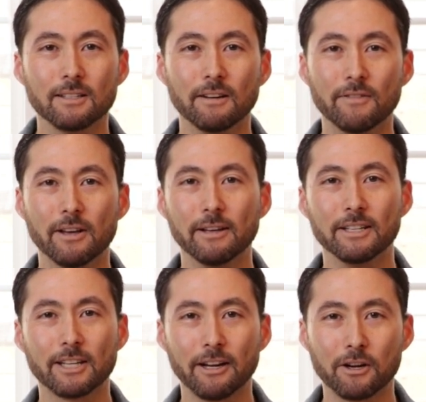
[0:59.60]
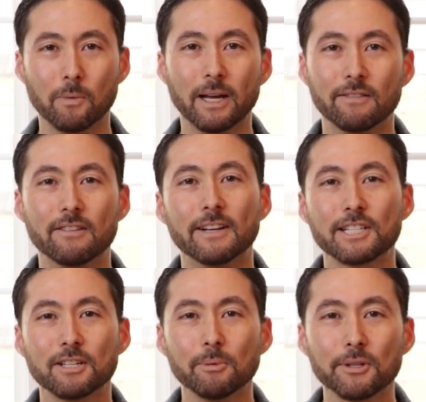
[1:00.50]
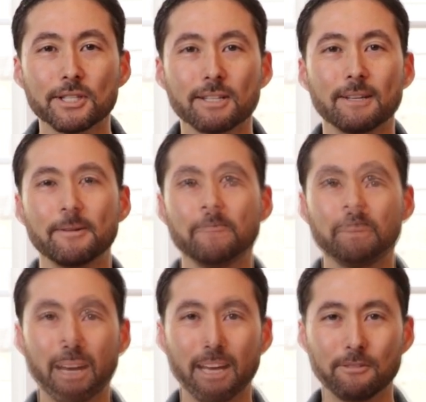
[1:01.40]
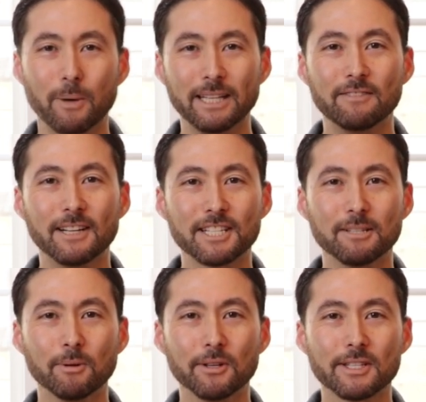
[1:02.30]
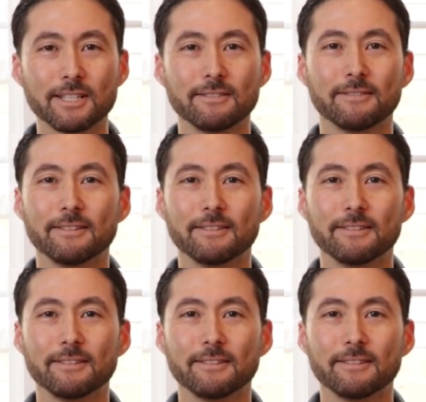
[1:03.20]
of the entire weight of the vegetables. I weighed the vegetables.